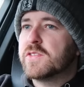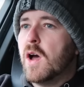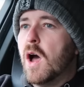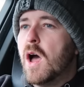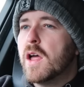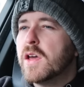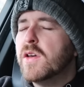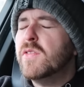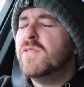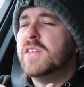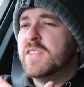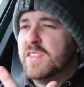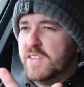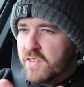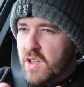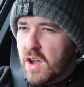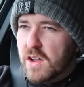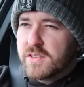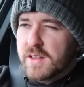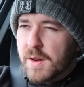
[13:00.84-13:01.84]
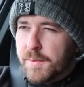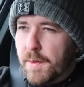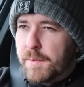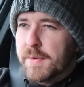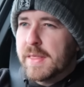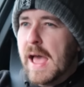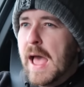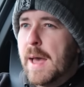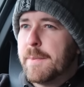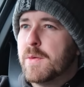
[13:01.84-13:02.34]
So I don't think this car's going to make
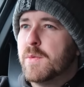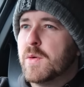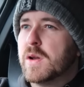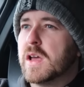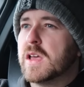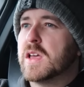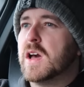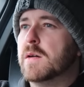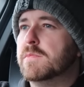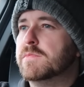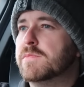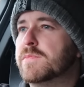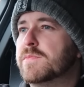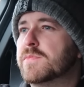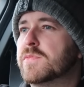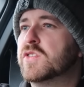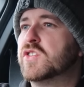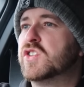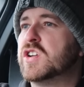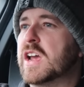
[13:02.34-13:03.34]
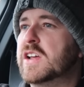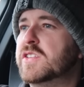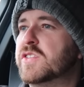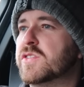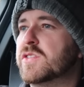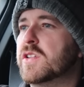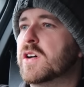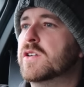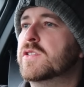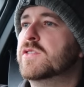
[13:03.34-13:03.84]
me that happy when I come to
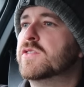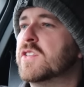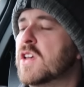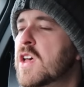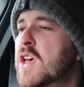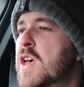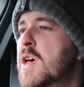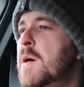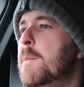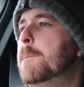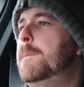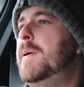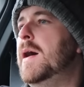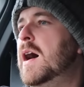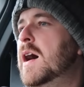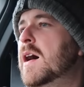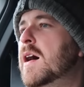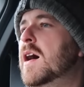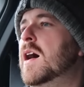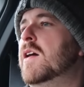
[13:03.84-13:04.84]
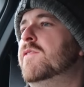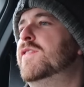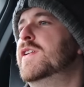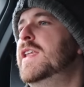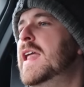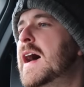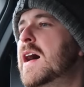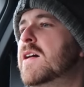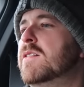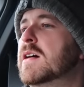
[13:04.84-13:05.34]
changing those. But for
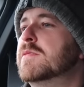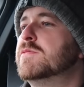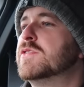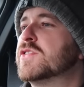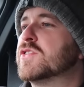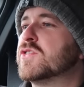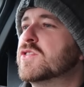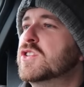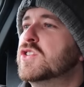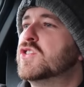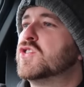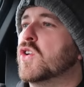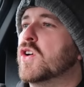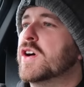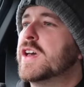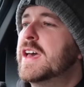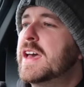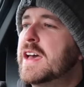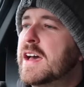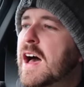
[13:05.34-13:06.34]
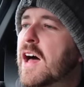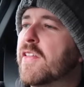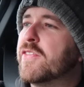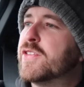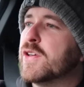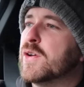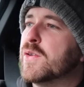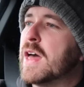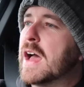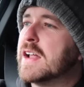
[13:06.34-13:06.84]
now, I'm just going to enjoy it
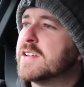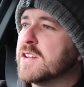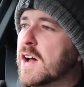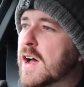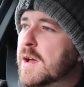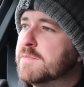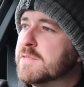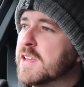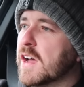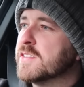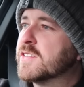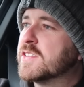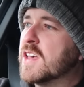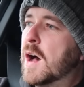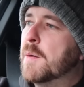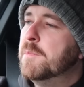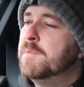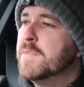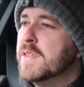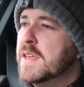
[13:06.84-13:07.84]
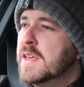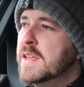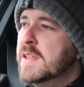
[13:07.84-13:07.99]
until that time does come,